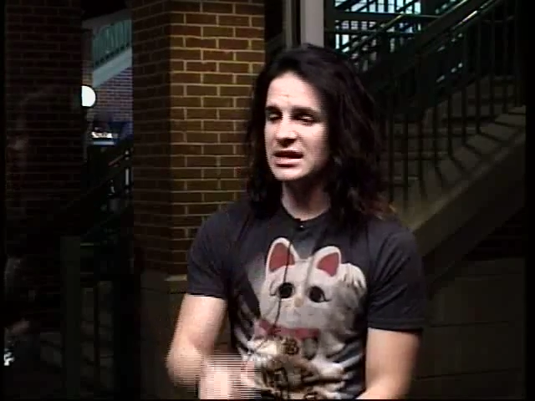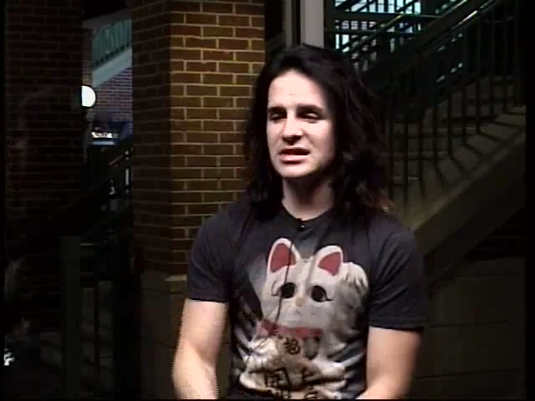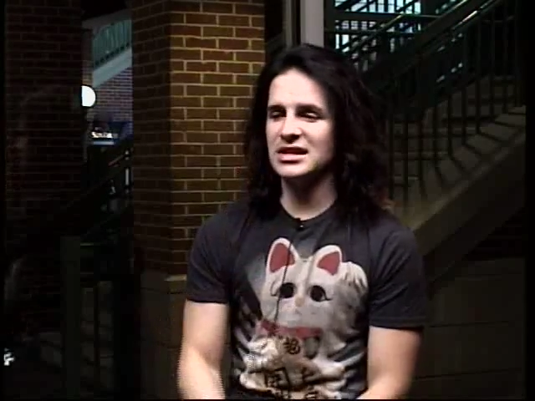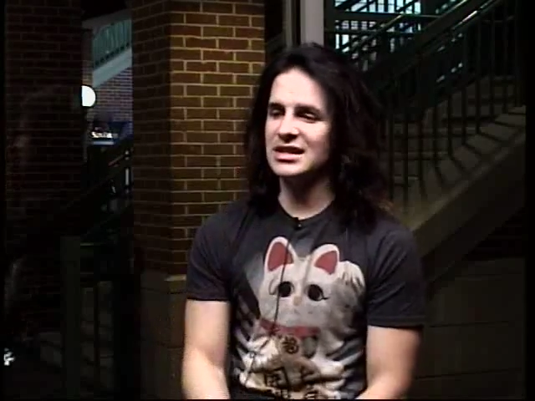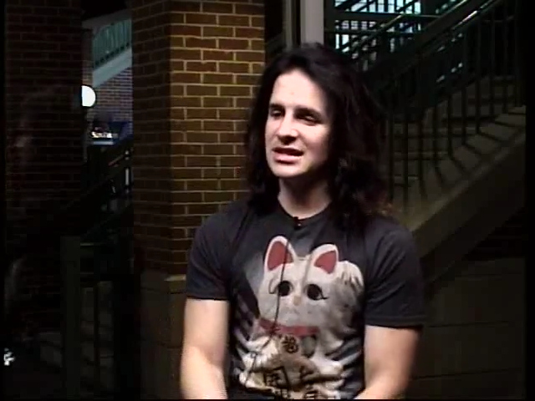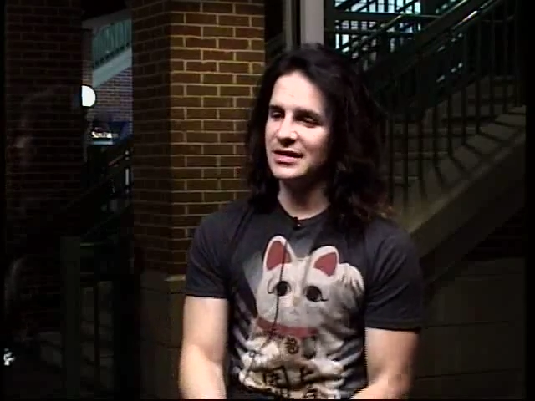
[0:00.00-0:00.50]
It's
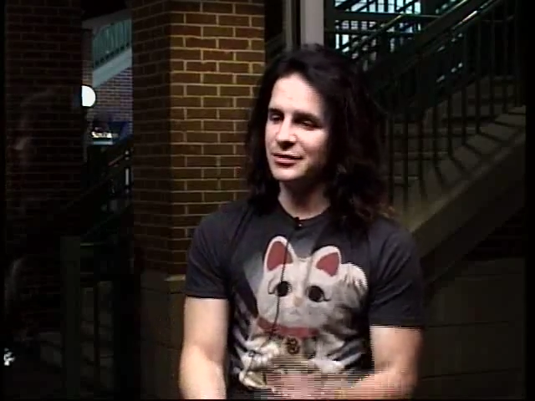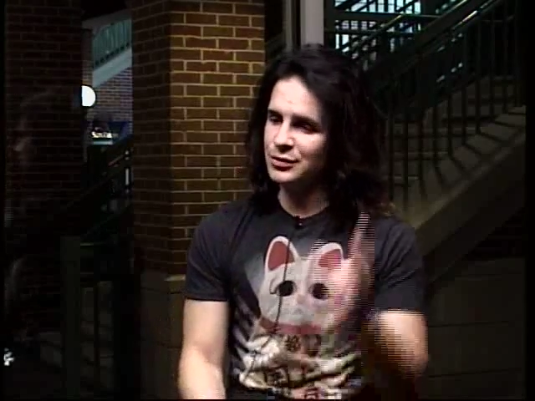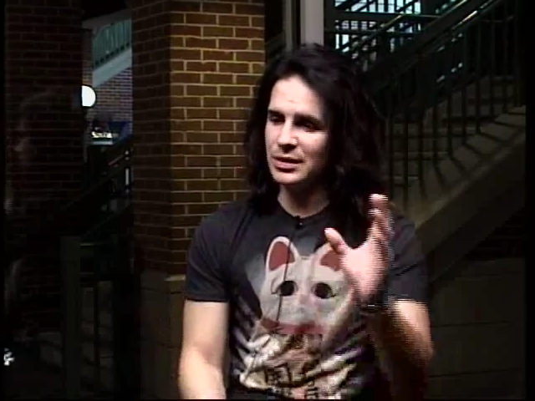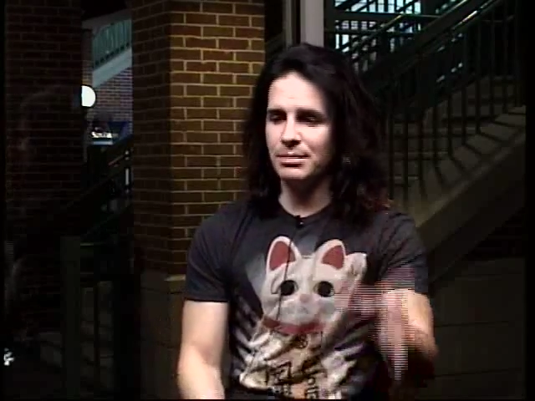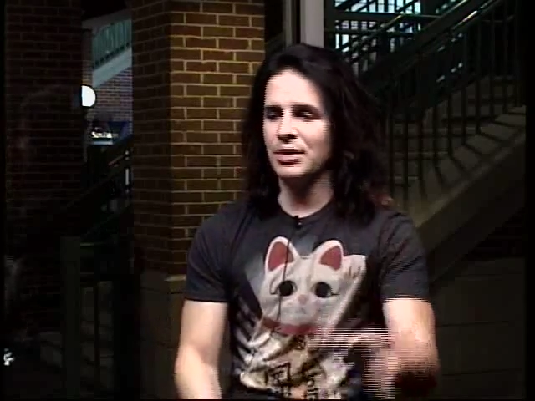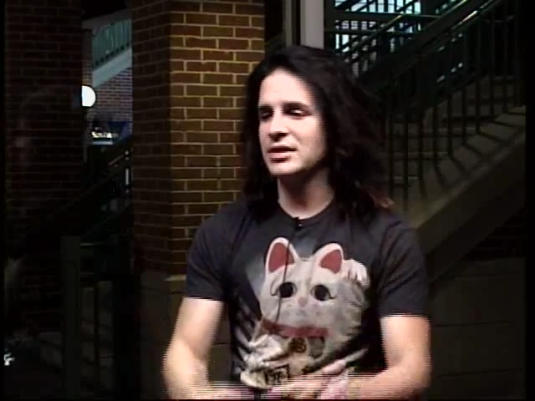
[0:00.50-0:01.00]
like the difference
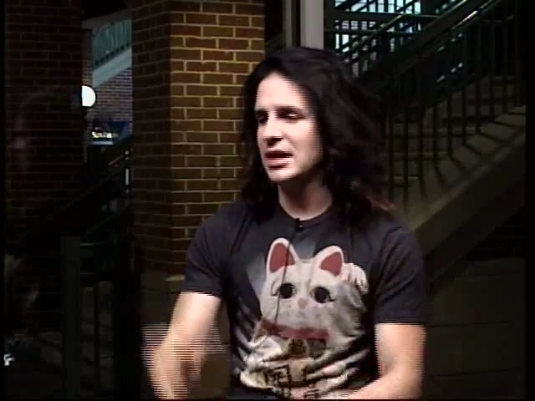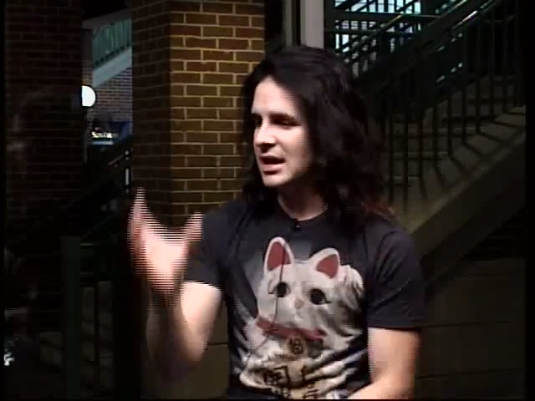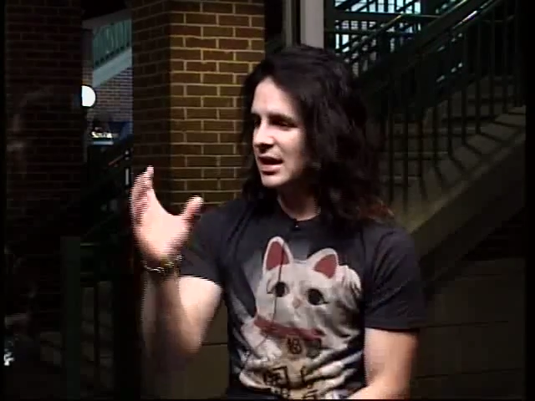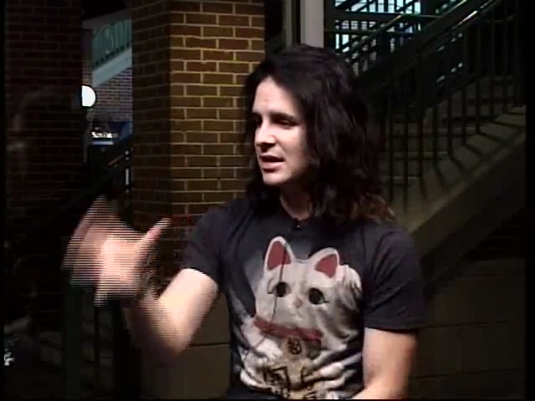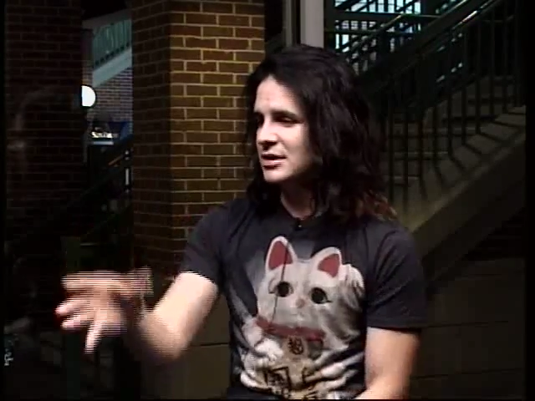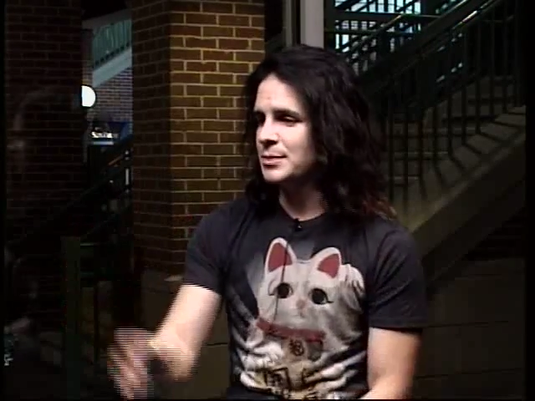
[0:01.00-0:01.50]
between birthday
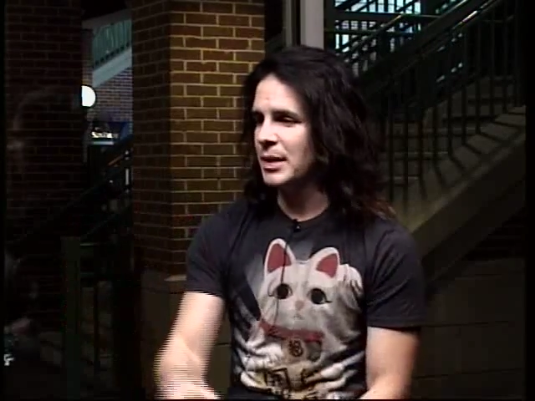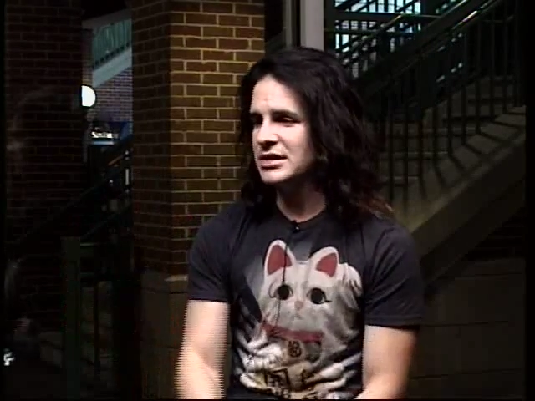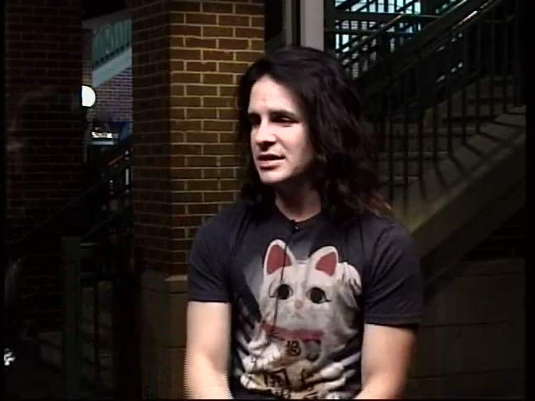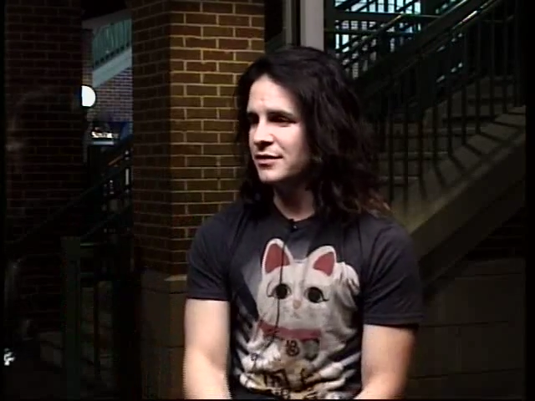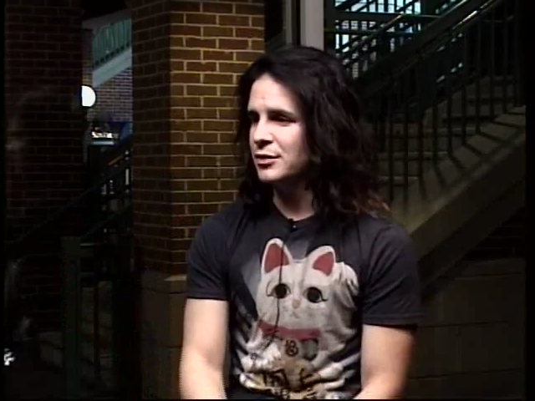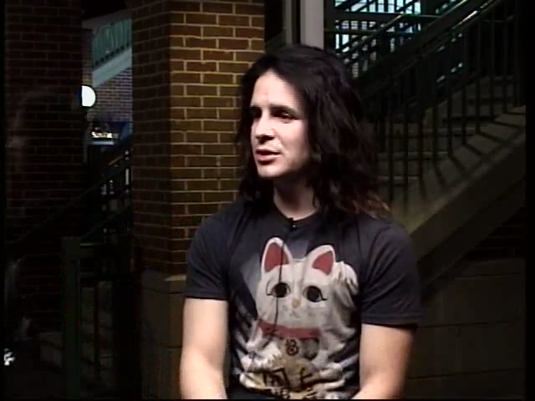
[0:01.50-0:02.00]
cake and
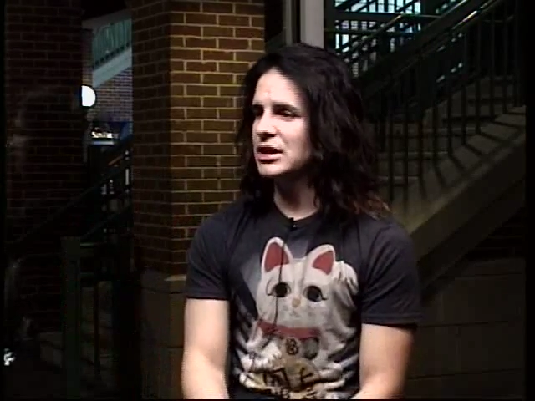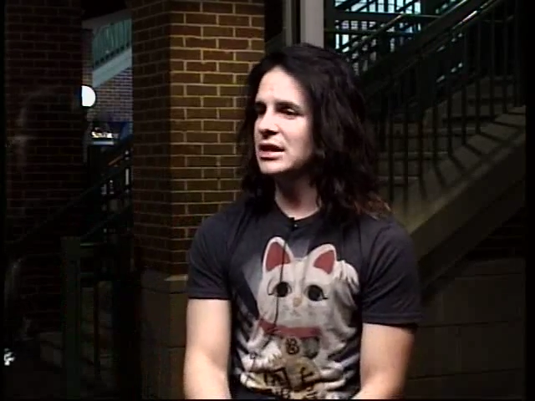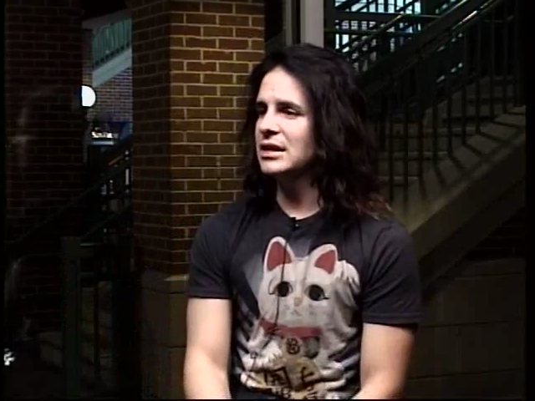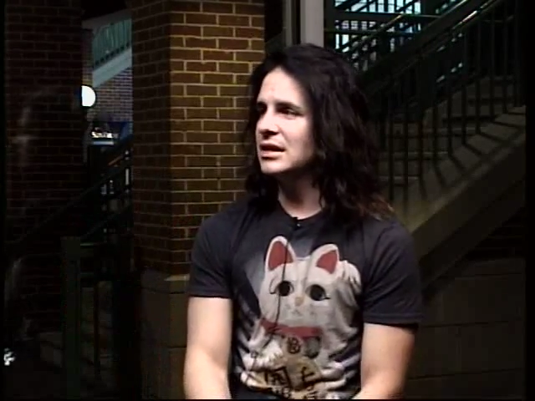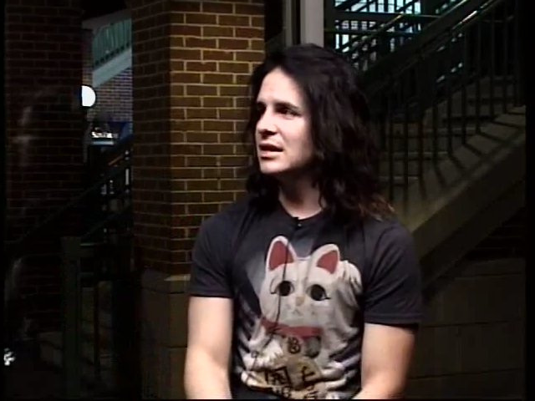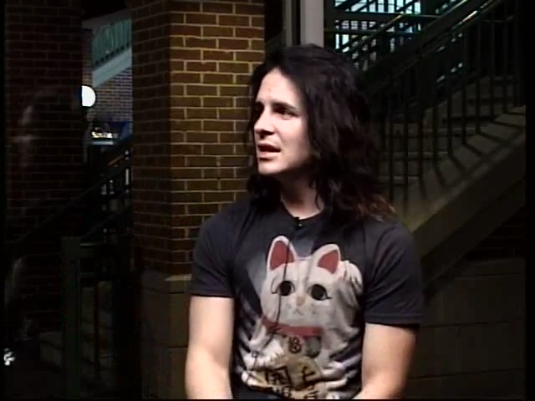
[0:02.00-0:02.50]
spicy
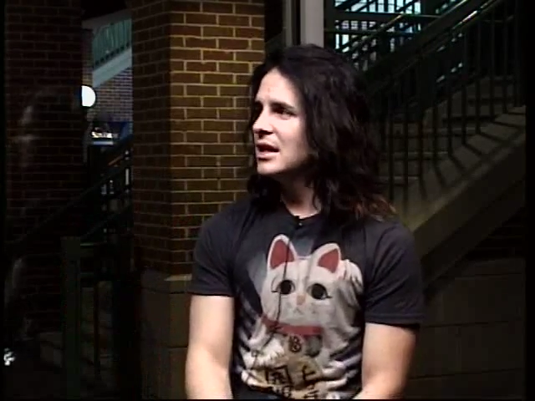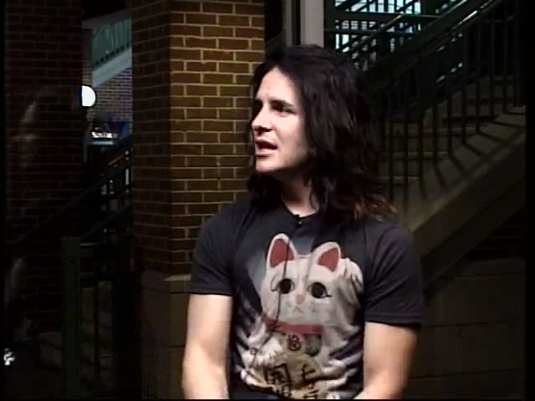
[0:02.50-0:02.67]
food.